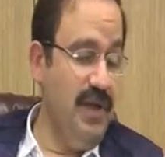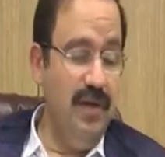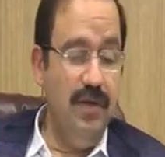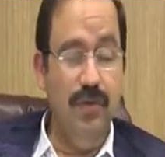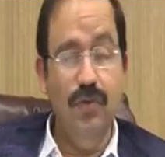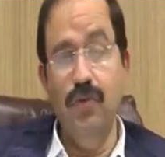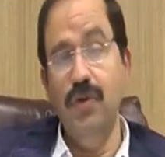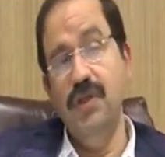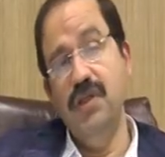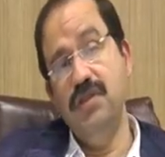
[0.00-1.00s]
You know,
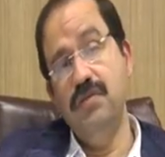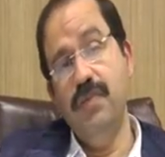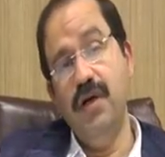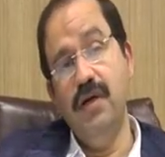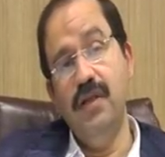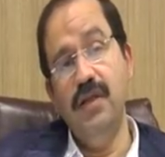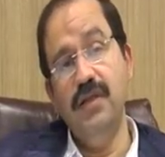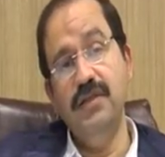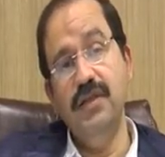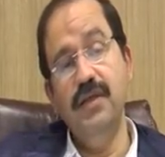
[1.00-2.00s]
in this part there
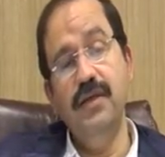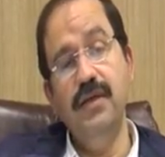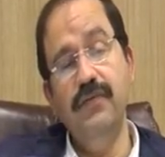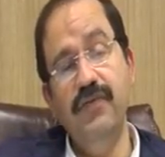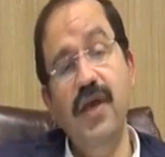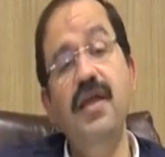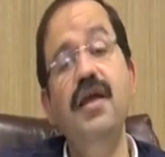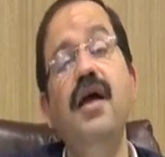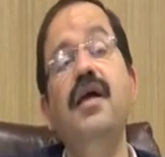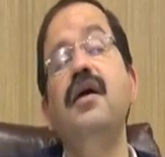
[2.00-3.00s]
is a very
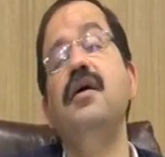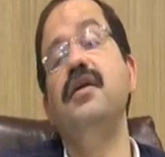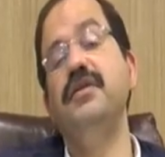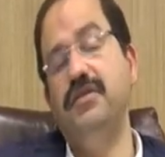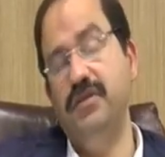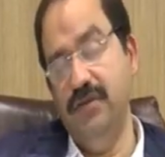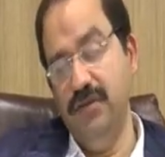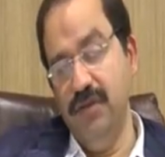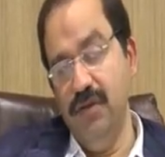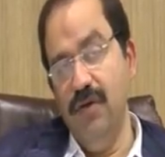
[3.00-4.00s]
high occurrence
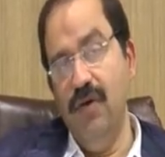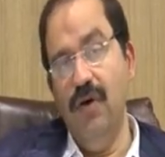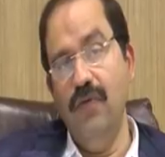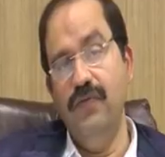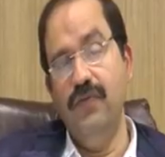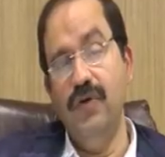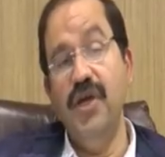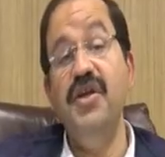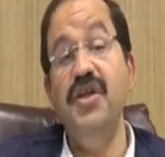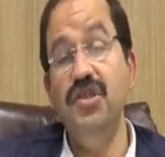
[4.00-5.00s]
of
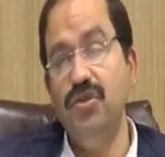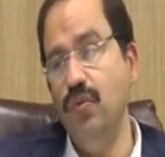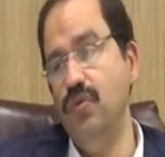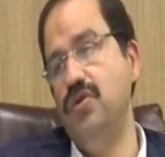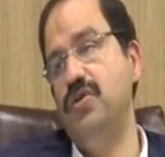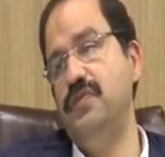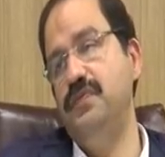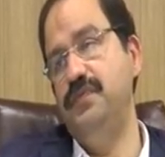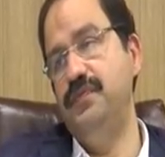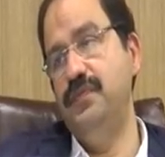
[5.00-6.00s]
kidney stones,
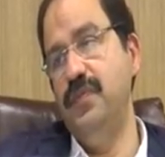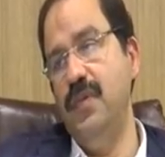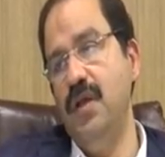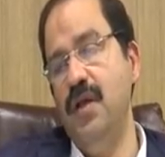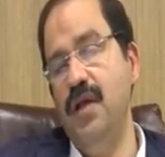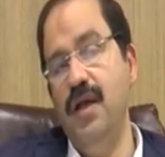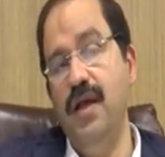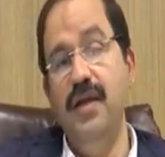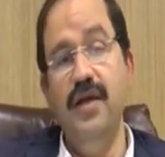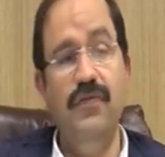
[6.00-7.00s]

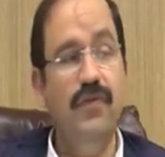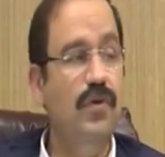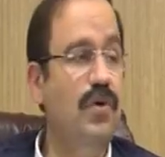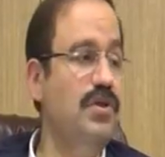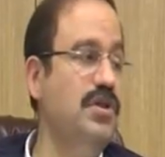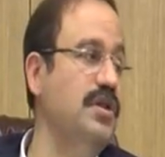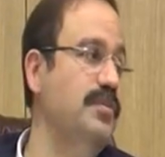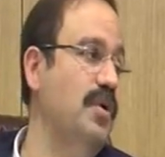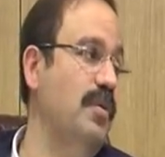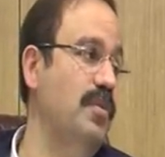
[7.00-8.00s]
and nephrology
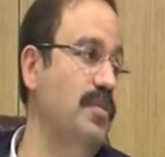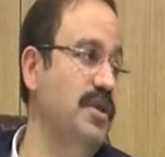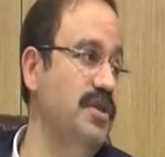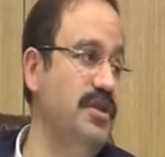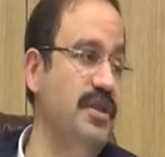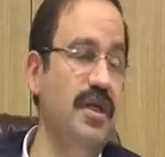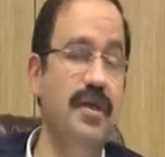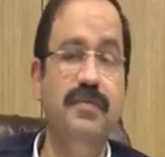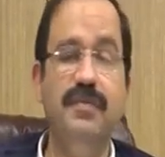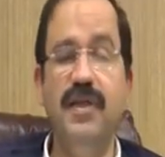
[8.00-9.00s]
problem is there.
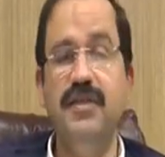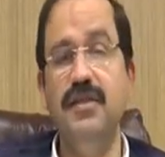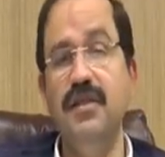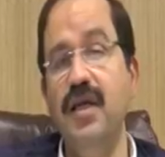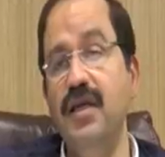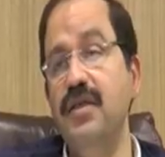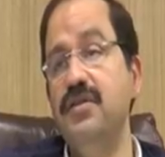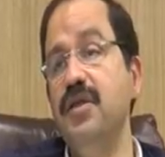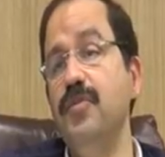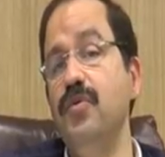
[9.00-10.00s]
Places like
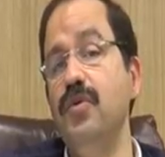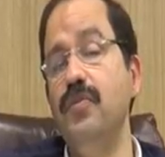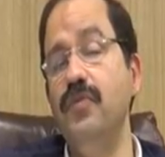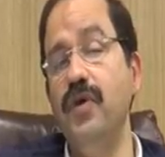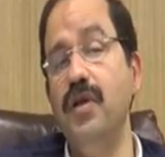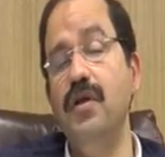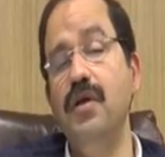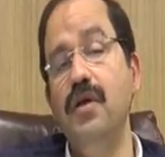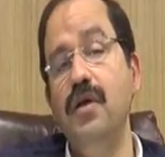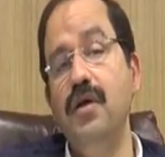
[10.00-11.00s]
Ichapuram where
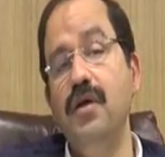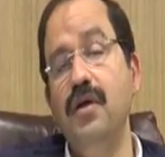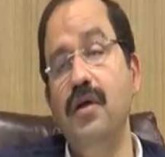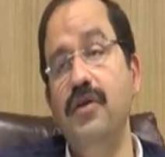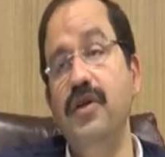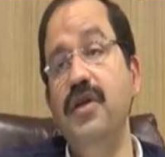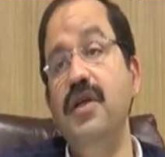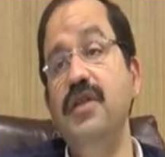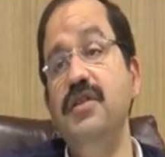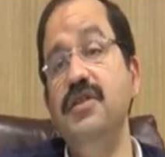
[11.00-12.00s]

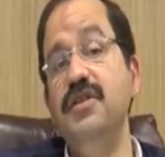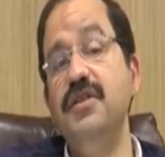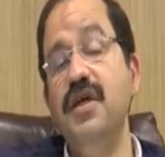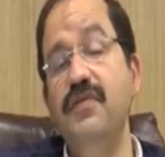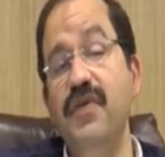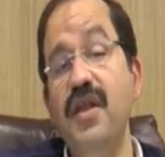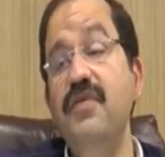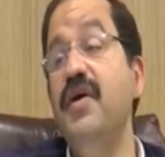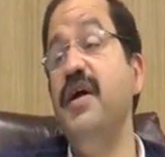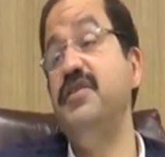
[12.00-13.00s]
renal diseases are very
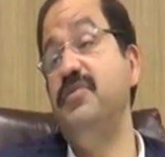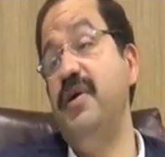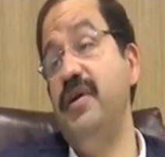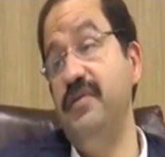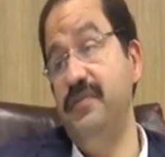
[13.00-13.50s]
widespread.